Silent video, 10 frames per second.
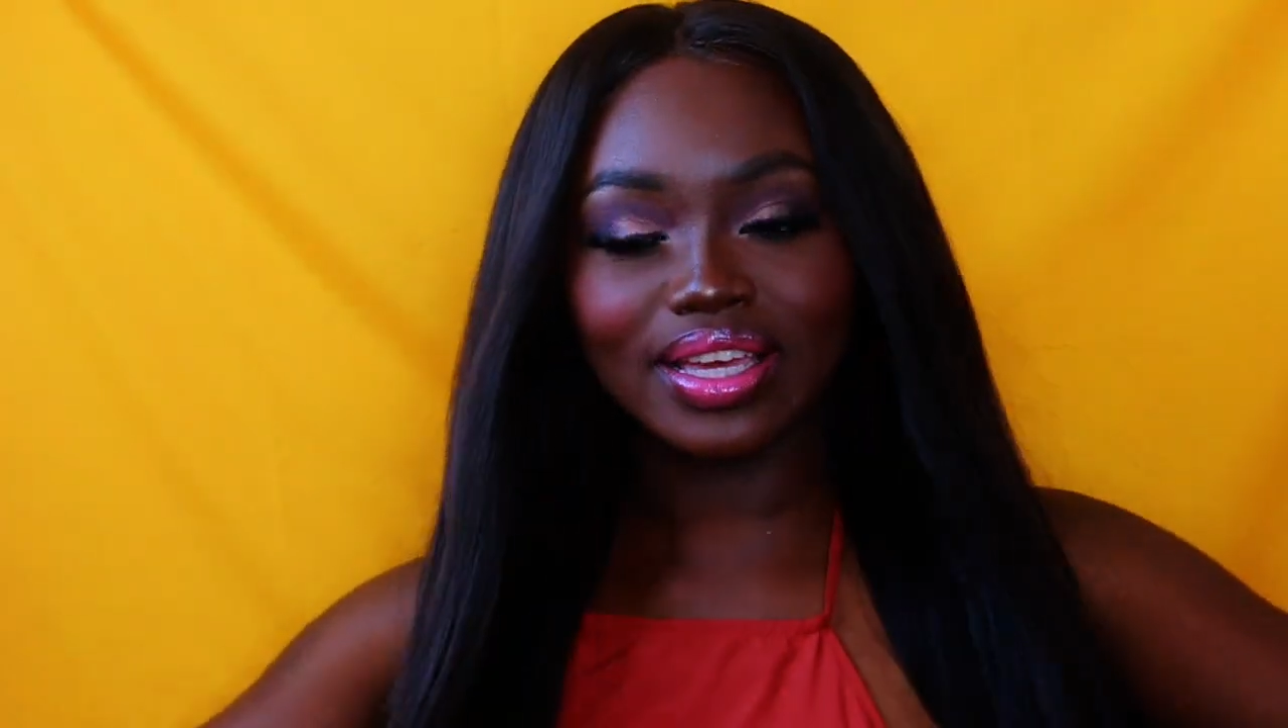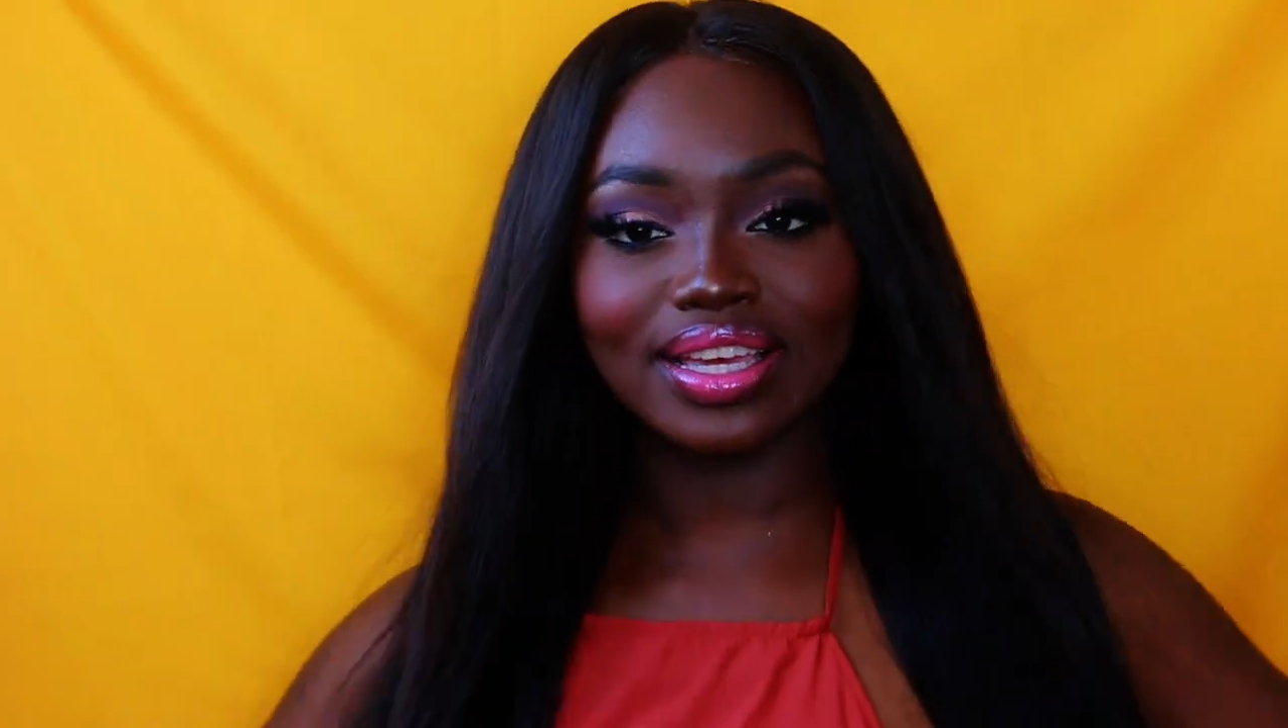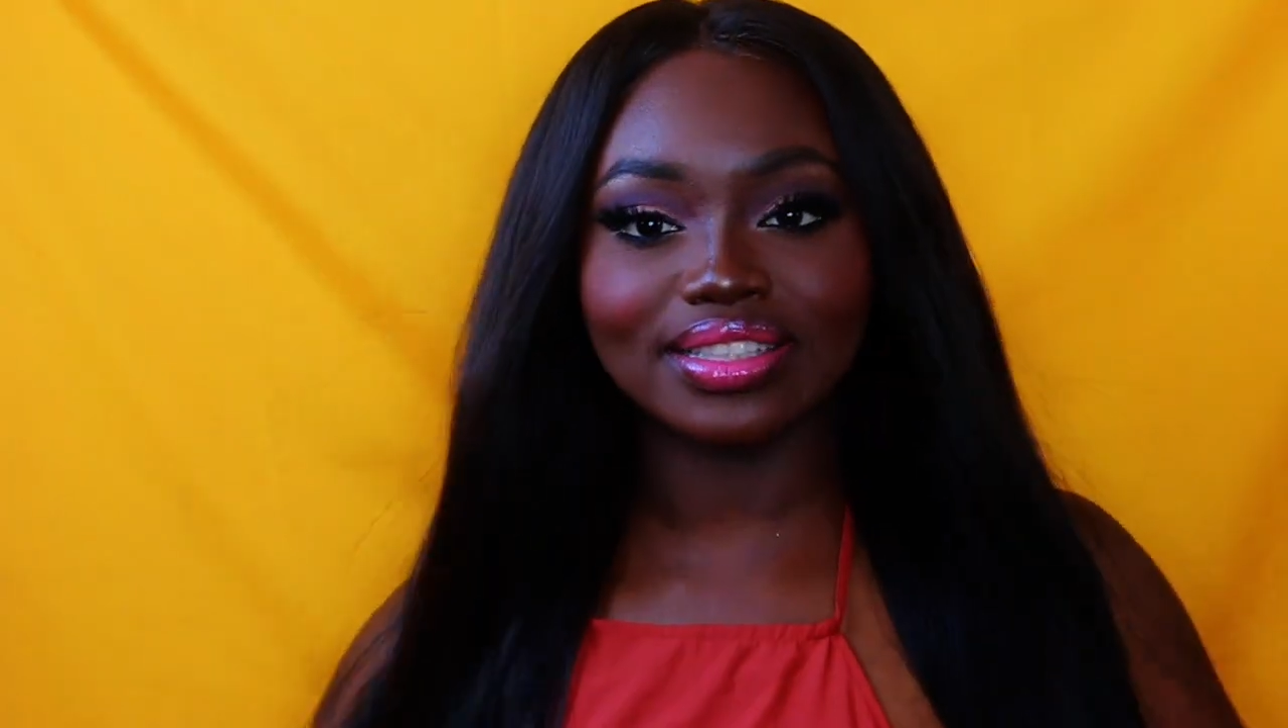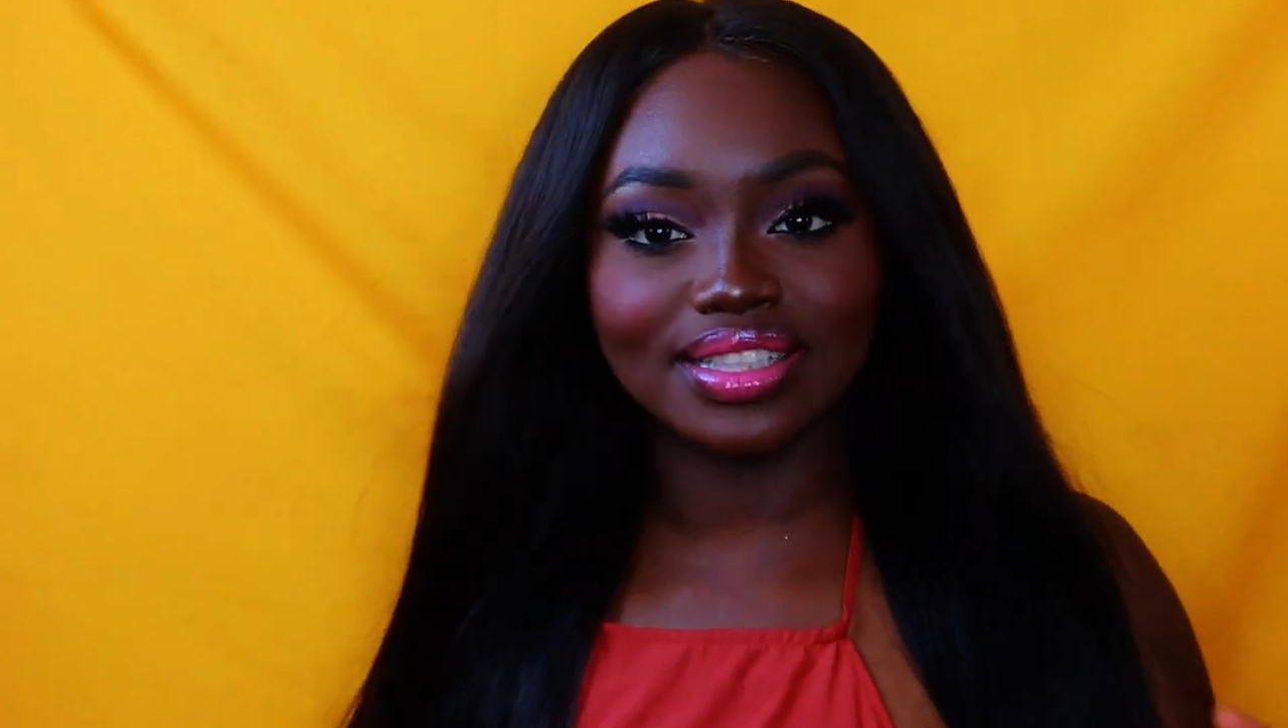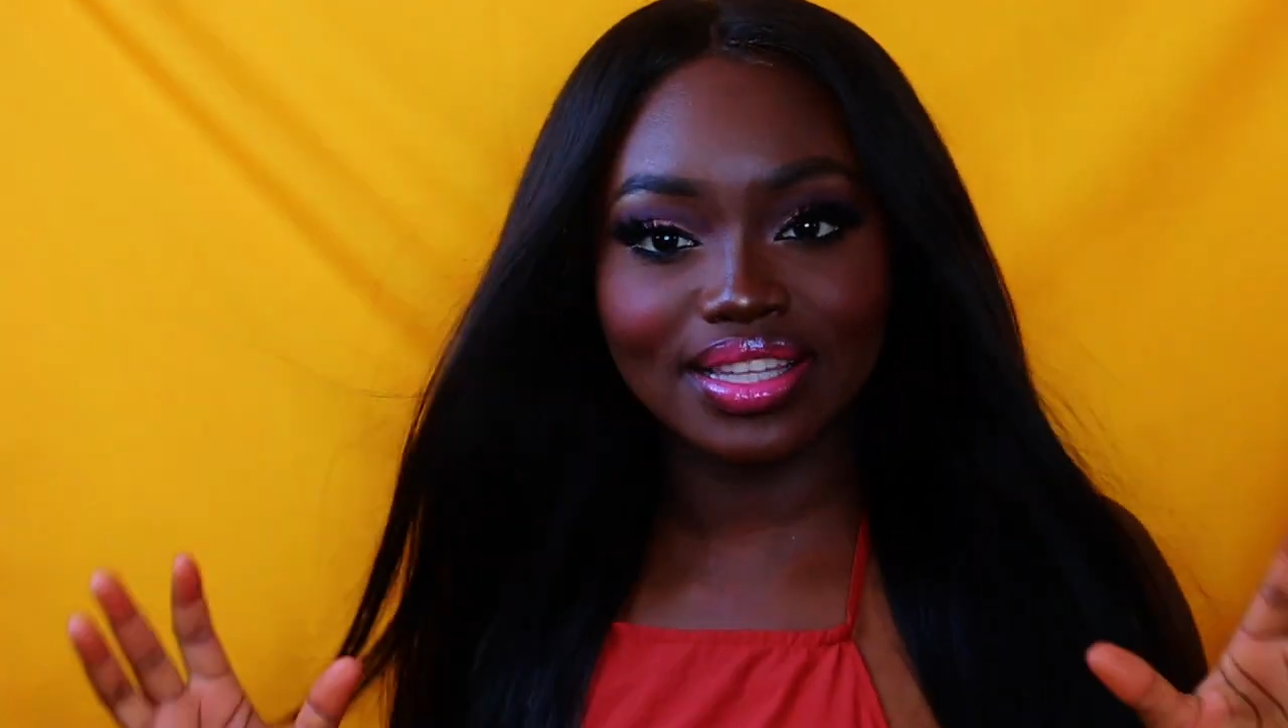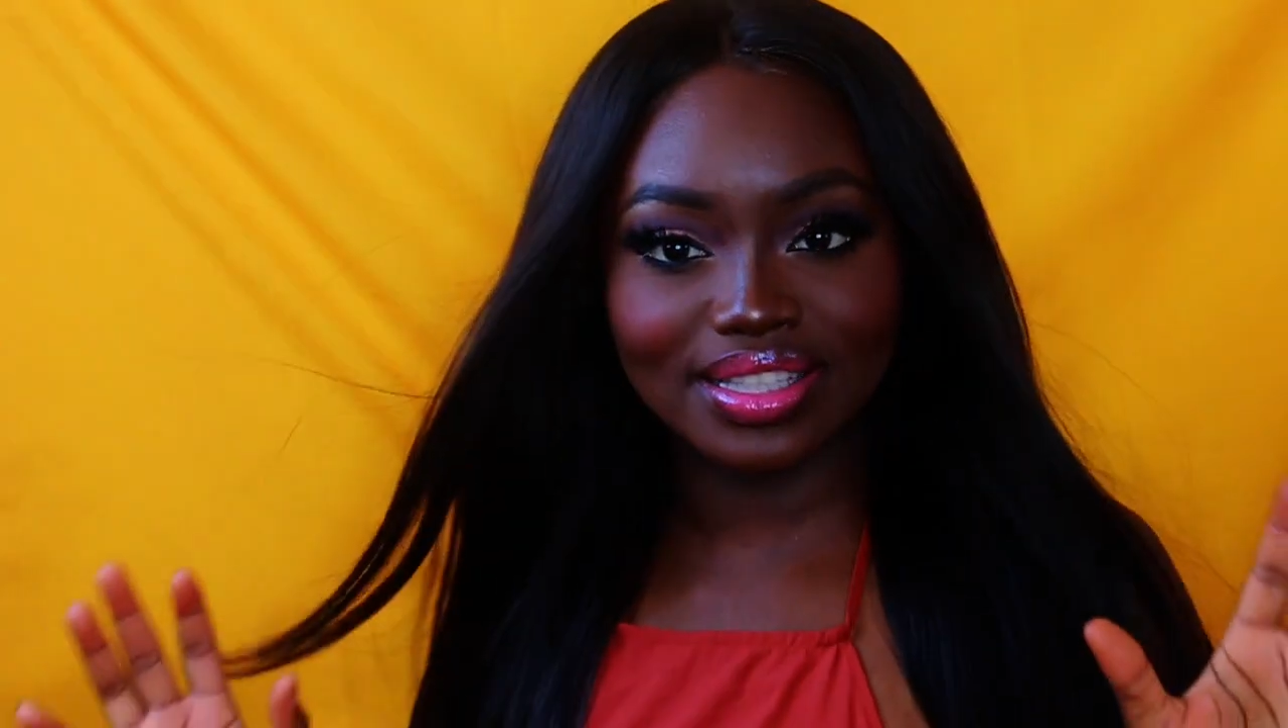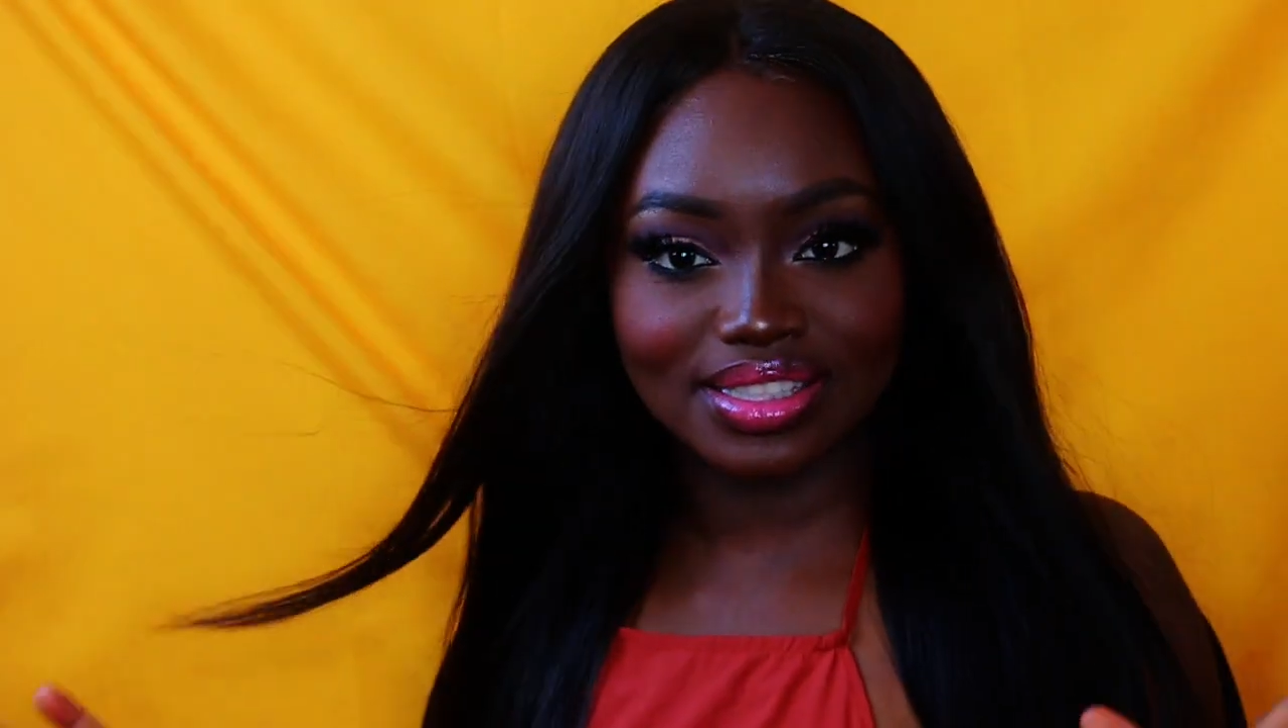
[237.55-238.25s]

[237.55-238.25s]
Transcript: like I said,